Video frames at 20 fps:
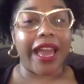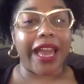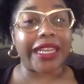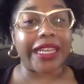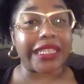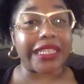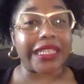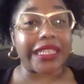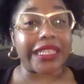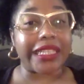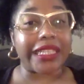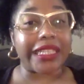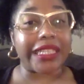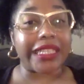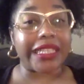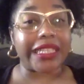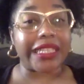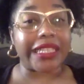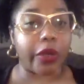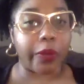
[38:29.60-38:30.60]
and it's a
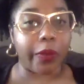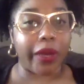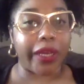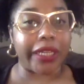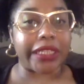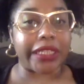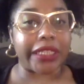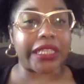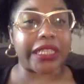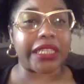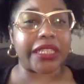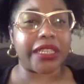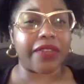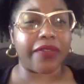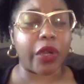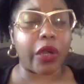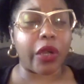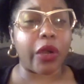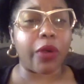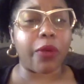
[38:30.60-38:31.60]
difficult one. It's a
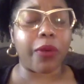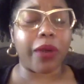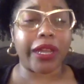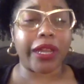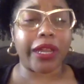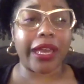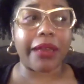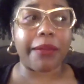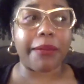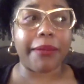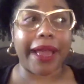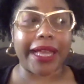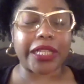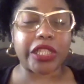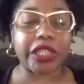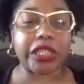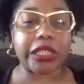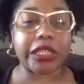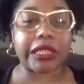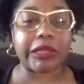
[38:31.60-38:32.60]
difficult one, I
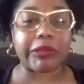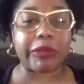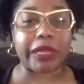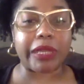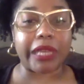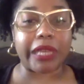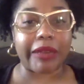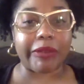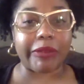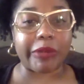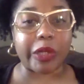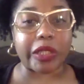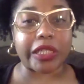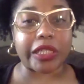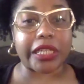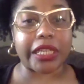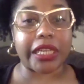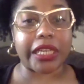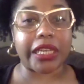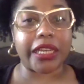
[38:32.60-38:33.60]
imagine, to be able
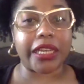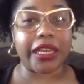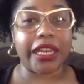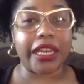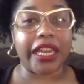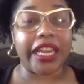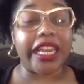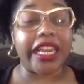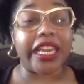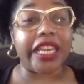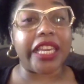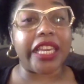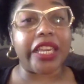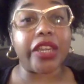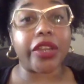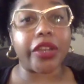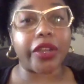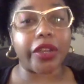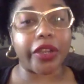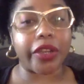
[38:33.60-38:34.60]
to
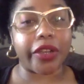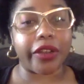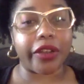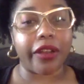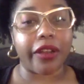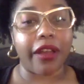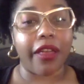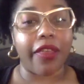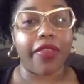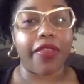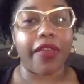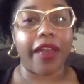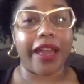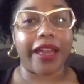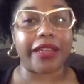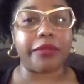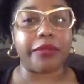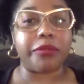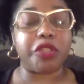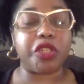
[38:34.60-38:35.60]
hear
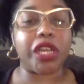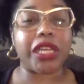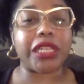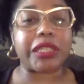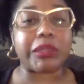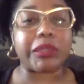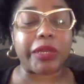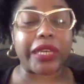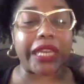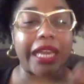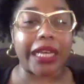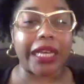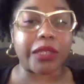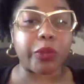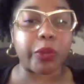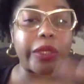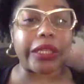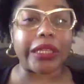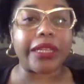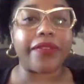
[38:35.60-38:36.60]
that just because
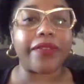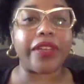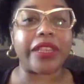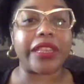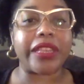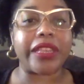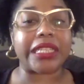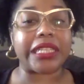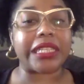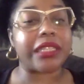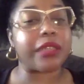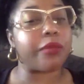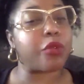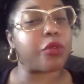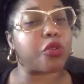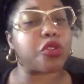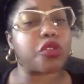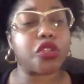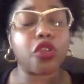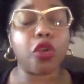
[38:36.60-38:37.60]
we live in the system,
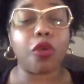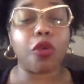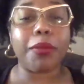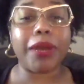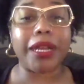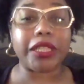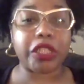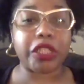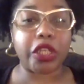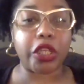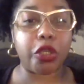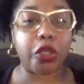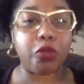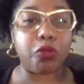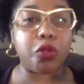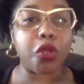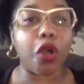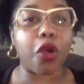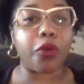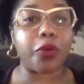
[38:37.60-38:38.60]
there's so much that you
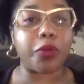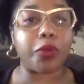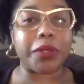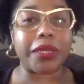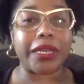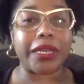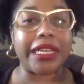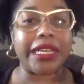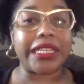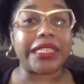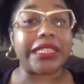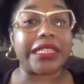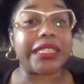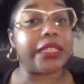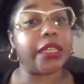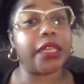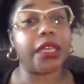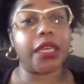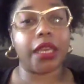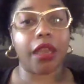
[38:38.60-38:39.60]
don't
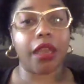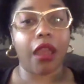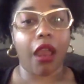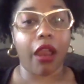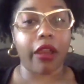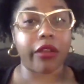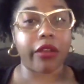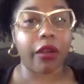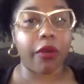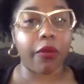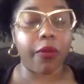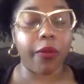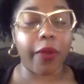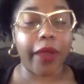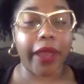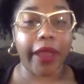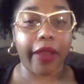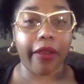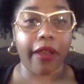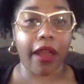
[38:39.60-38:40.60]
see, aren't
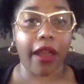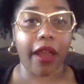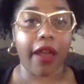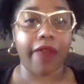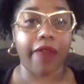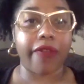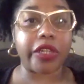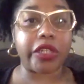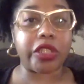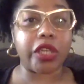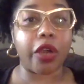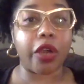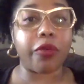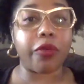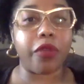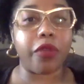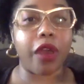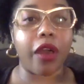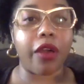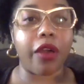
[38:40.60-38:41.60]
aware of, and don't
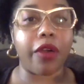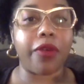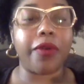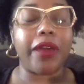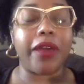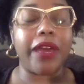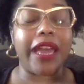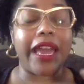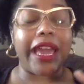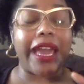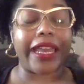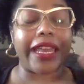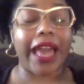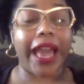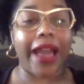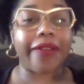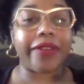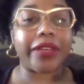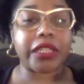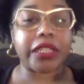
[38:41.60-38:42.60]
know, and
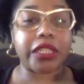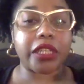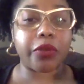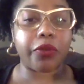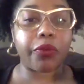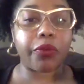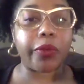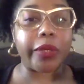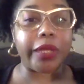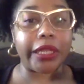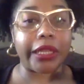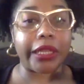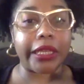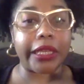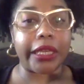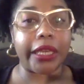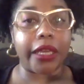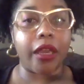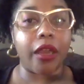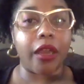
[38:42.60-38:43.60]
having to
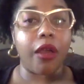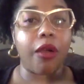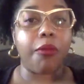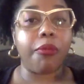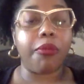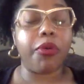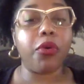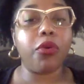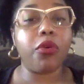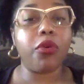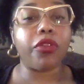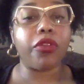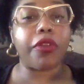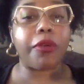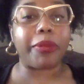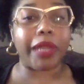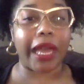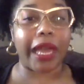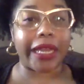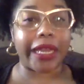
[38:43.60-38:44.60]
really pull the
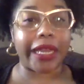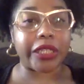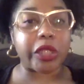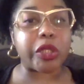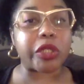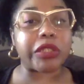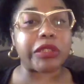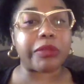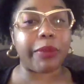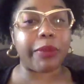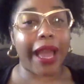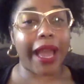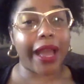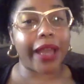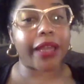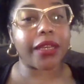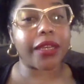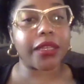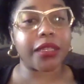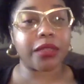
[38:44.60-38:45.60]
blinders back
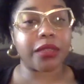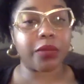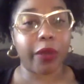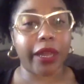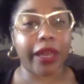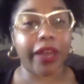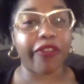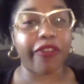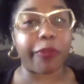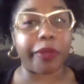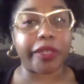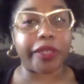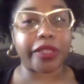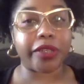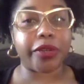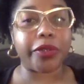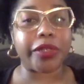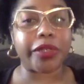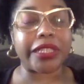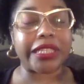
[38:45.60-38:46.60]
is what I've been
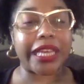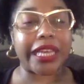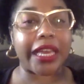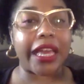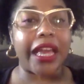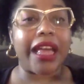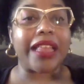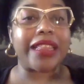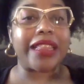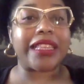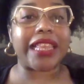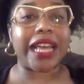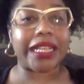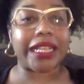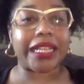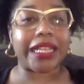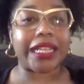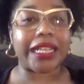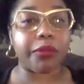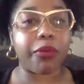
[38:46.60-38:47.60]
told, is
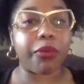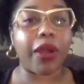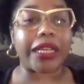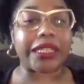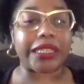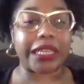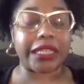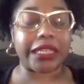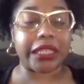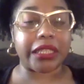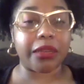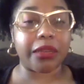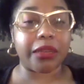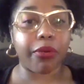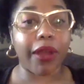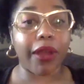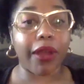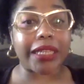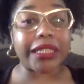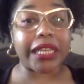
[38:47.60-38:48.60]
that's the process. It's a
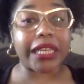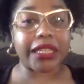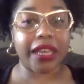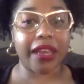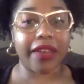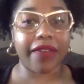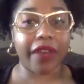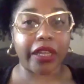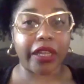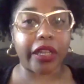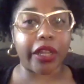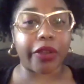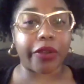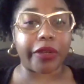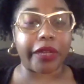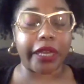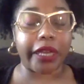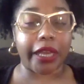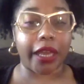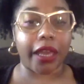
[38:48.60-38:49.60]
process of
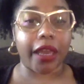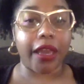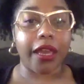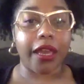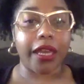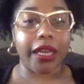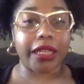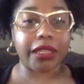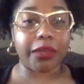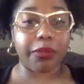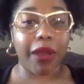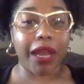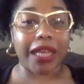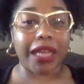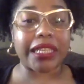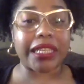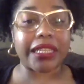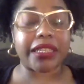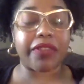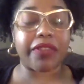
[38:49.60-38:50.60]
unlearning. It's a
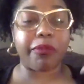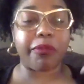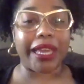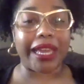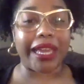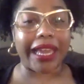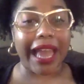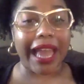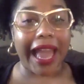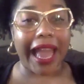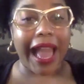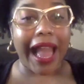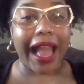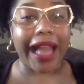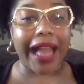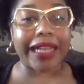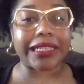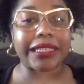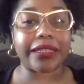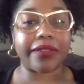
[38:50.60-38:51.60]
process of being
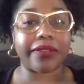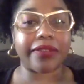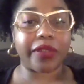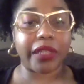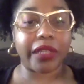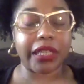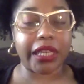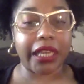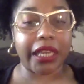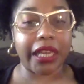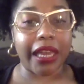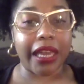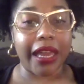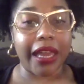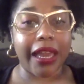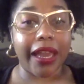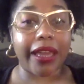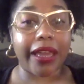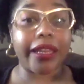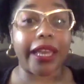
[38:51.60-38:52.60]
actively
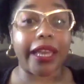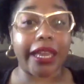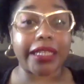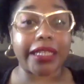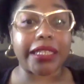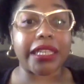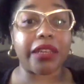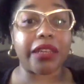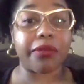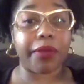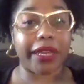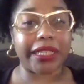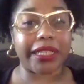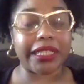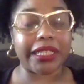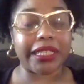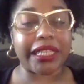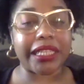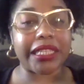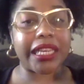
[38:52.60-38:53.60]
an
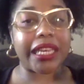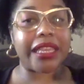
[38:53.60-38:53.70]
anti-racist